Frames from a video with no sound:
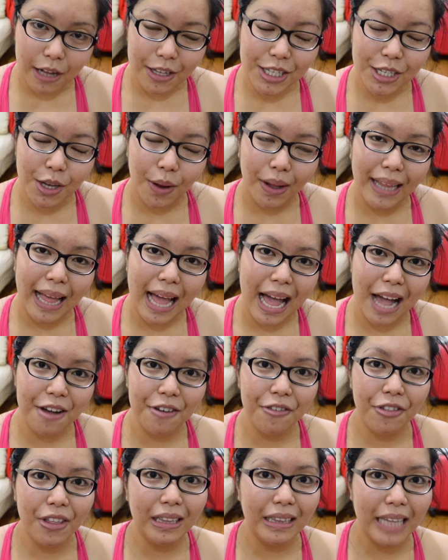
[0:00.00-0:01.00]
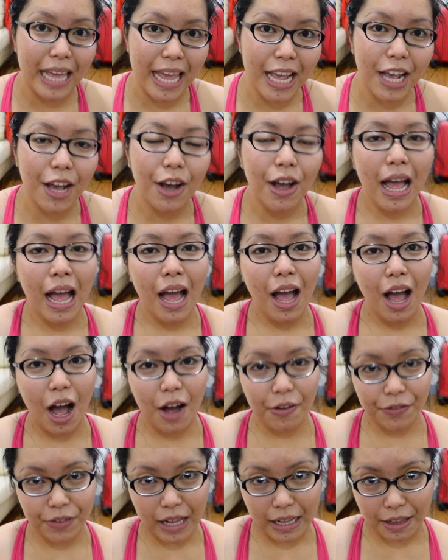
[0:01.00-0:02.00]
So I'll have the link
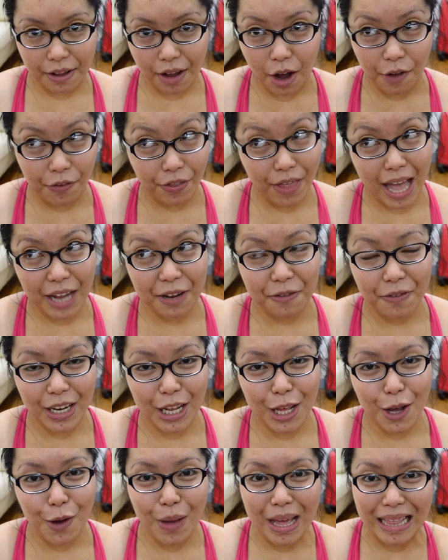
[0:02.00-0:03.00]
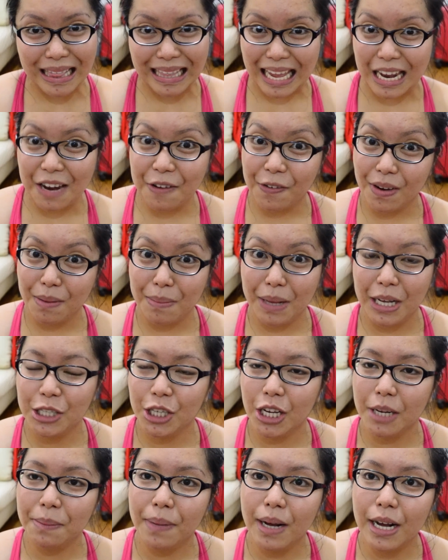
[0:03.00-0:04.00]
of that video in the
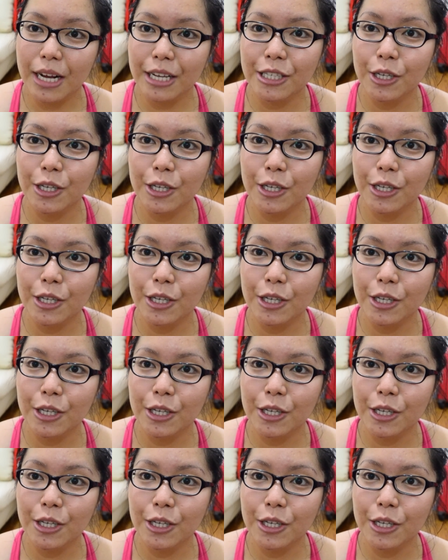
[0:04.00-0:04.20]
information box.